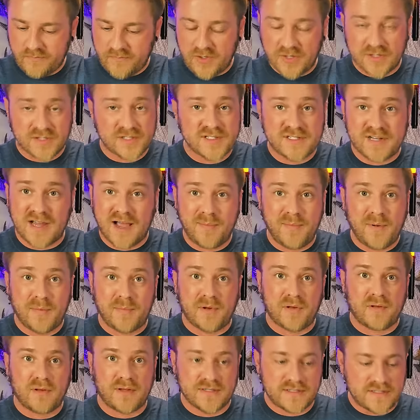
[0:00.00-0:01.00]
You're
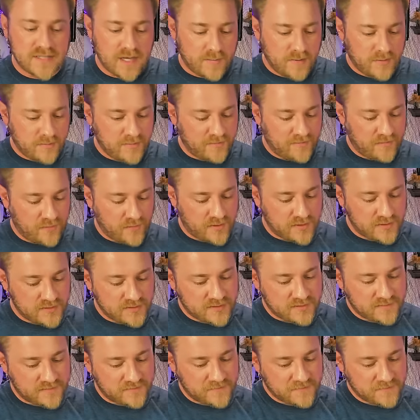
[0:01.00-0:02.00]
unstoppable, unstoppable
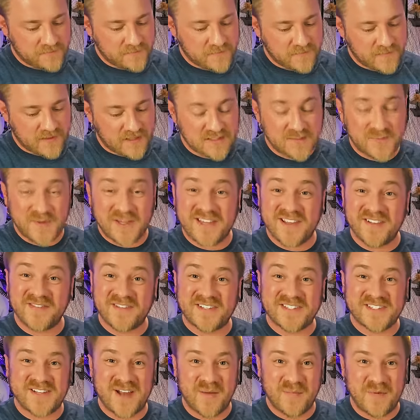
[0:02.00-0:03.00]
force. Speaking of
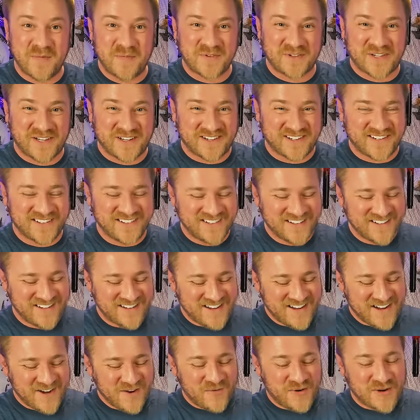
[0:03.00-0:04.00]
unstoppable here,
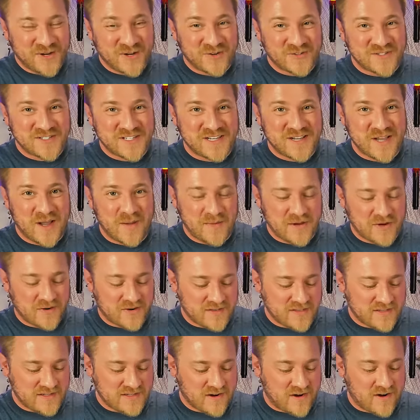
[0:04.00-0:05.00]
what you don't see coming
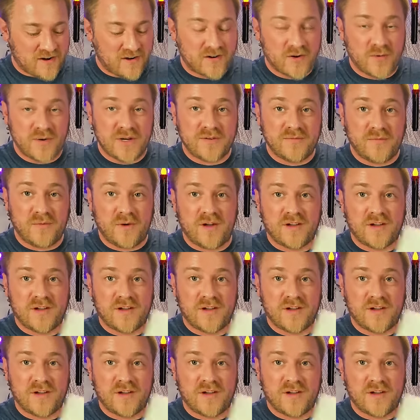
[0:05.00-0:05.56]
are in the dark, Queen of